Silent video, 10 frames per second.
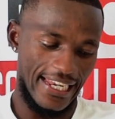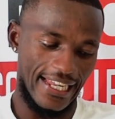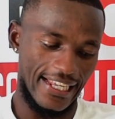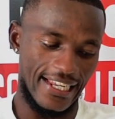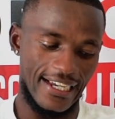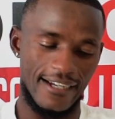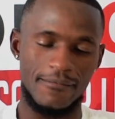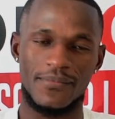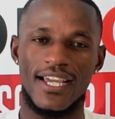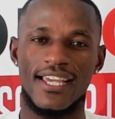And then
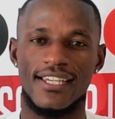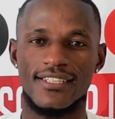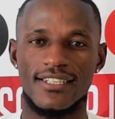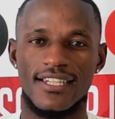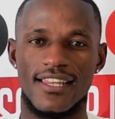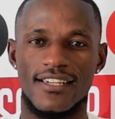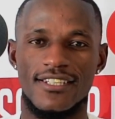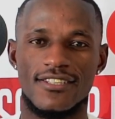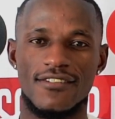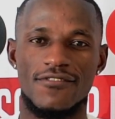I had another
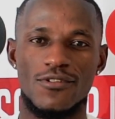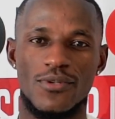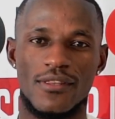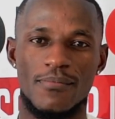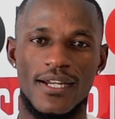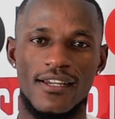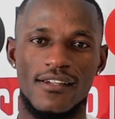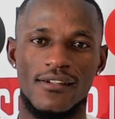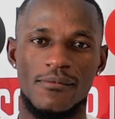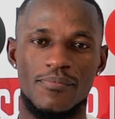interview with my
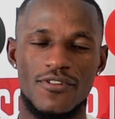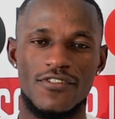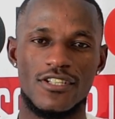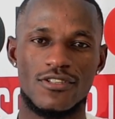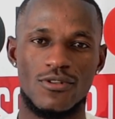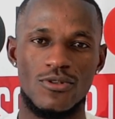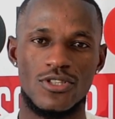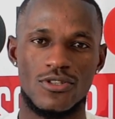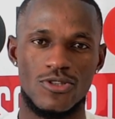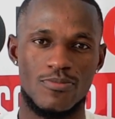previous
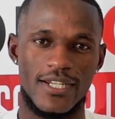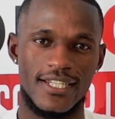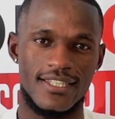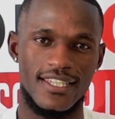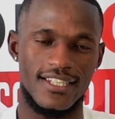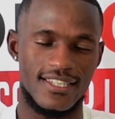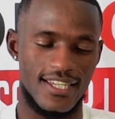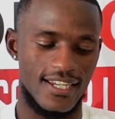coach, Coach Manetti, at